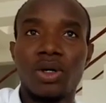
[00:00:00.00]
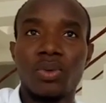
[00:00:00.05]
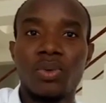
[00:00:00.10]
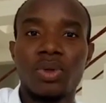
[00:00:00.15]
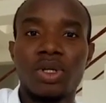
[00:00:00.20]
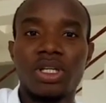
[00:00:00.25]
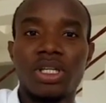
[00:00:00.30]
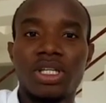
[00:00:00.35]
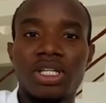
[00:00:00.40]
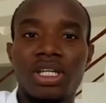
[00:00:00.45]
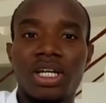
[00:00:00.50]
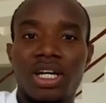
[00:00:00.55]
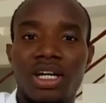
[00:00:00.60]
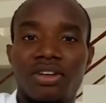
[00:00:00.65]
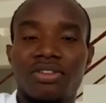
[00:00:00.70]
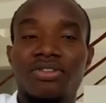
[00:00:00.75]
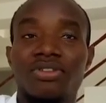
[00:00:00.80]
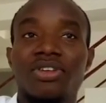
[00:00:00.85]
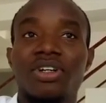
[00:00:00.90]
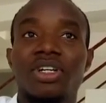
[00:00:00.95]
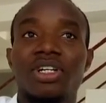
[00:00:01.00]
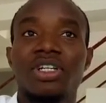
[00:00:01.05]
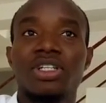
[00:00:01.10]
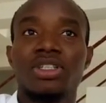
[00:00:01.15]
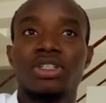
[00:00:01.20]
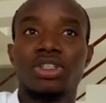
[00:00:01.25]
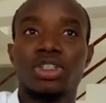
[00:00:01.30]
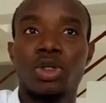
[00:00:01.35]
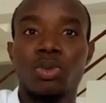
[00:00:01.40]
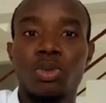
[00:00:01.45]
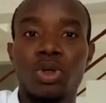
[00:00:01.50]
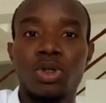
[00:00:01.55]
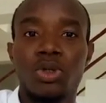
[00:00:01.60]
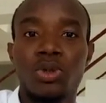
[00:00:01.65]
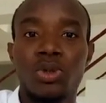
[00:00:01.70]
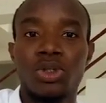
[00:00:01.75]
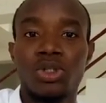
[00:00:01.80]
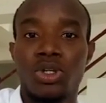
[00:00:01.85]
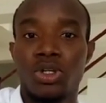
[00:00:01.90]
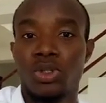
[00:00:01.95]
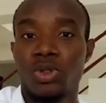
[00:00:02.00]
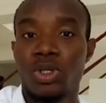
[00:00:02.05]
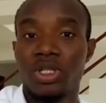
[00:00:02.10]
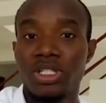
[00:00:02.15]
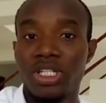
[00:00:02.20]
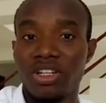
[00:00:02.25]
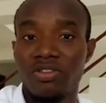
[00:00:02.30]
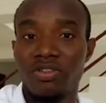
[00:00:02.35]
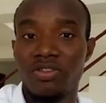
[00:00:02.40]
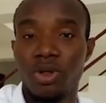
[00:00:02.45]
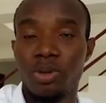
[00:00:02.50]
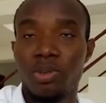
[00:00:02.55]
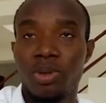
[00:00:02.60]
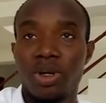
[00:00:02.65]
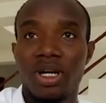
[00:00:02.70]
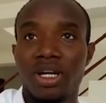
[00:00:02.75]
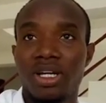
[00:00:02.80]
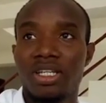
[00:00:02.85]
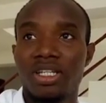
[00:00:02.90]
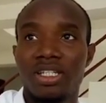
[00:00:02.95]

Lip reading: We have someone who is also a developer.